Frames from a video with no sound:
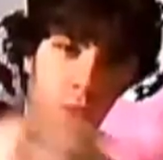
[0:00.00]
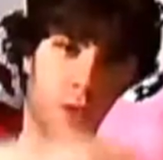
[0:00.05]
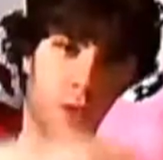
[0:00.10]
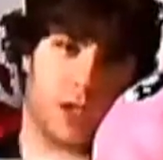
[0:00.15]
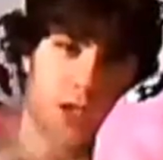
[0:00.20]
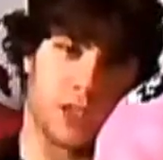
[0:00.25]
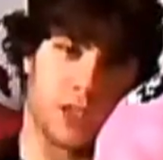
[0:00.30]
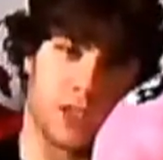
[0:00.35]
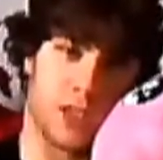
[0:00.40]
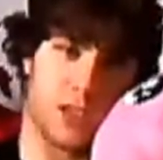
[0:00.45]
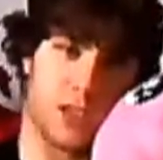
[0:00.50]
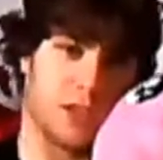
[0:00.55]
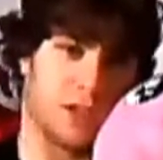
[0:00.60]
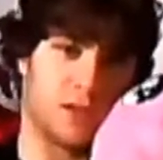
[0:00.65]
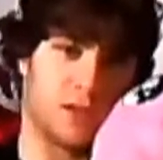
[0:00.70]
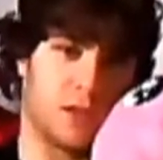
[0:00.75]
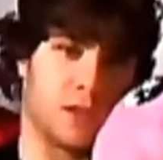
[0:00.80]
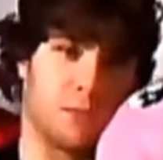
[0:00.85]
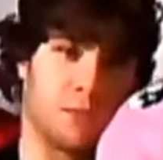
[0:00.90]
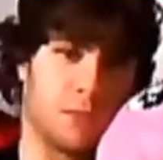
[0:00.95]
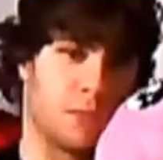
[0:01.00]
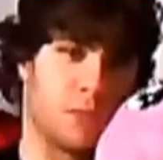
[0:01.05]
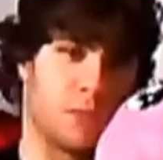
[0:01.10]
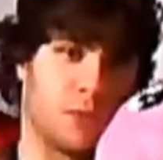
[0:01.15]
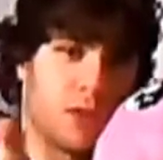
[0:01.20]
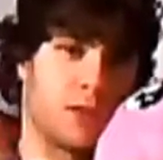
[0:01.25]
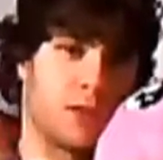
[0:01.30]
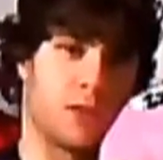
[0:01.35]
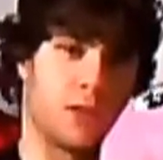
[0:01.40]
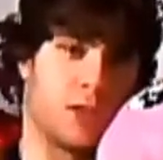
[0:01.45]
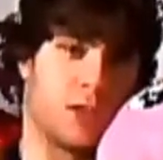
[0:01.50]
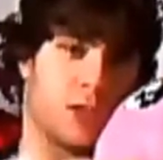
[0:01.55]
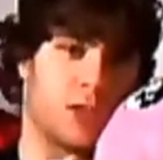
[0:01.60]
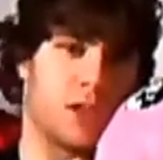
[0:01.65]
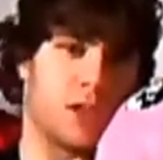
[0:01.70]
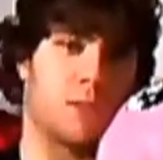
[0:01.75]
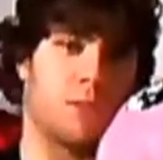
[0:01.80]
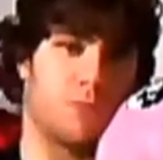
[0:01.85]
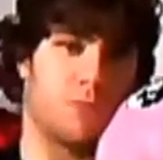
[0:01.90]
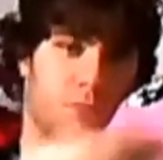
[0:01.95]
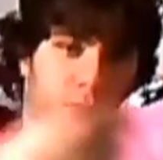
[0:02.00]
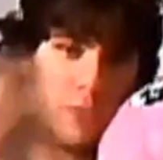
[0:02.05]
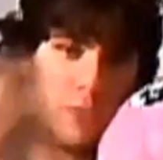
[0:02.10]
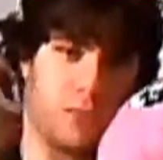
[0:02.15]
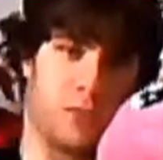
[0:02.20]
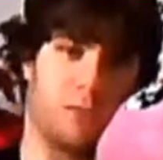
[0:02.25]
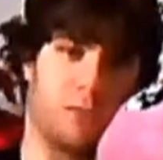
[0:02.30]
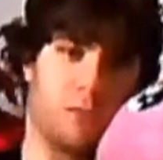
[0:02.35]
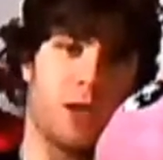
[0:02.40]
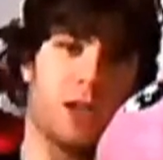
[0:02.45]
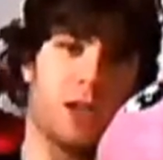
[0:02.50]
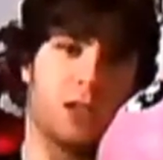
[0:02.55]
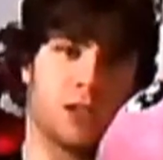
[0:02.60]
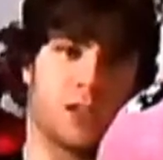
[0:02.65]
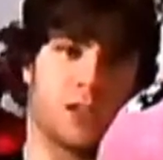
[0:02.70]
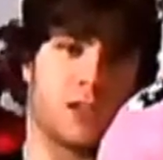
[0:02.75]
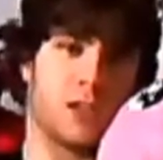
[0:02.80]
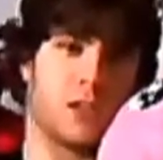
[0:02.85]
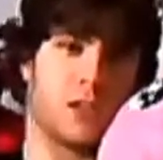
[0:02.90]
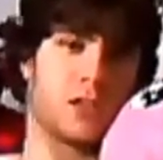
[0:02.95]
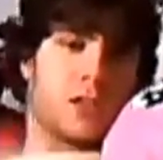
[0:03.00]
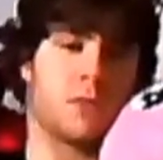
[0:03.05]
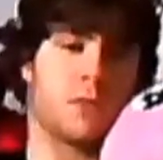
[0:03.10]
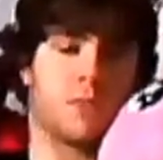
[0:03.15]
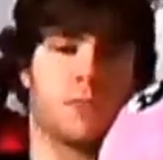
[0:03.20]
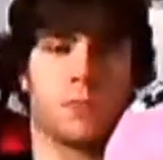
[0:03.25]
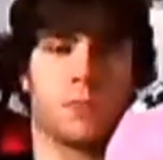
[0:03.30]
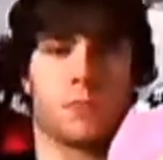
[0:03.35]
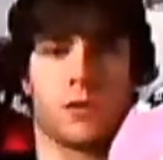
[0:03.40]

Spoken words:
Pegasus can be brownies. Pegasus can be